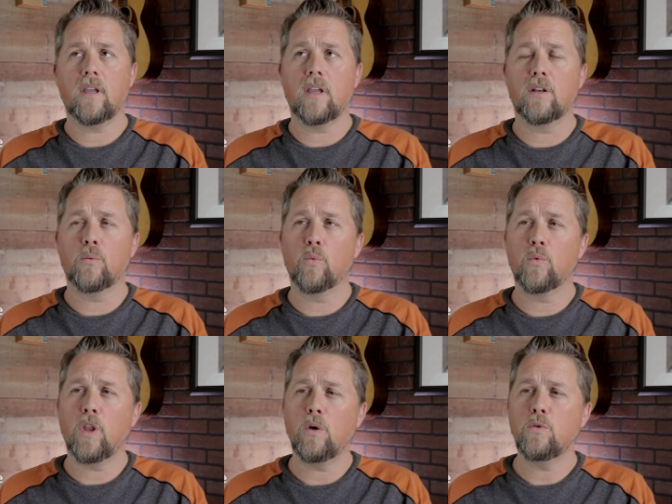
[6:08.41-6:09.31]
it
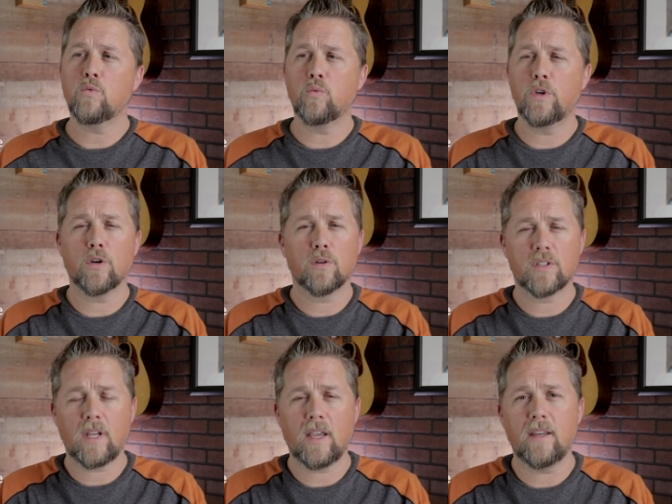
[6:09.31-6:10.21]
loads your
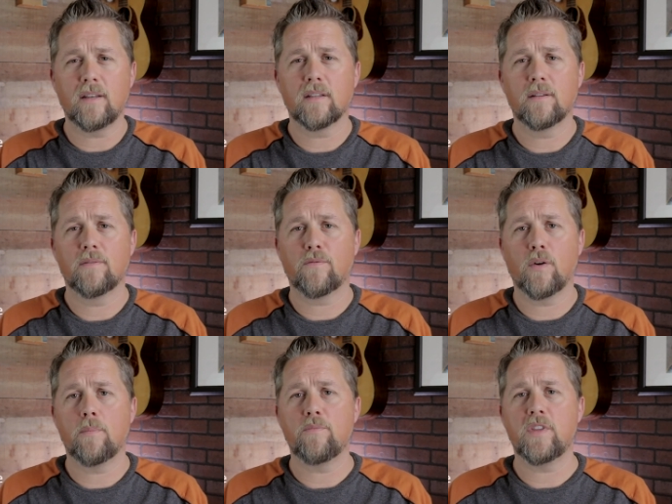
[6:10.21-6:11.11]
site
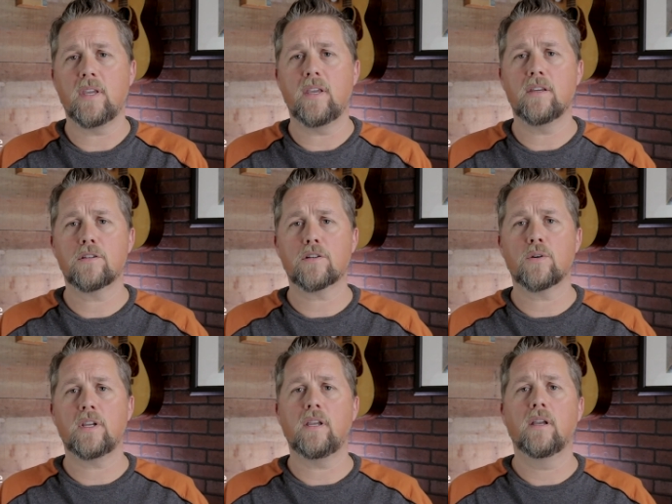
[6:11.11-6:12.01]
from the
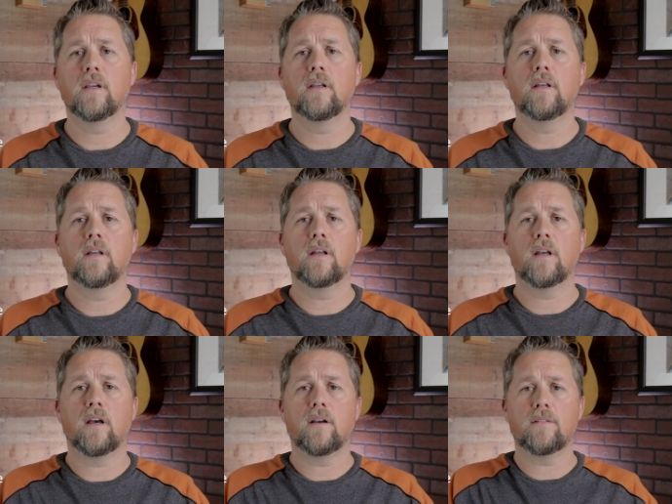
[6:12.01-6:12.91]
history
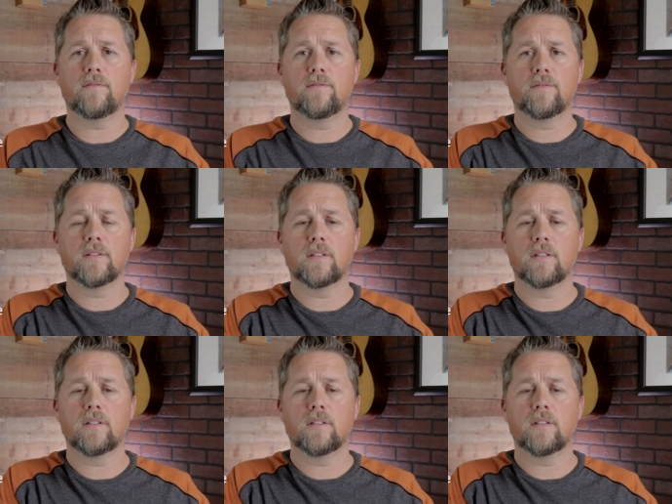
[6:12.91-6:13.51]
of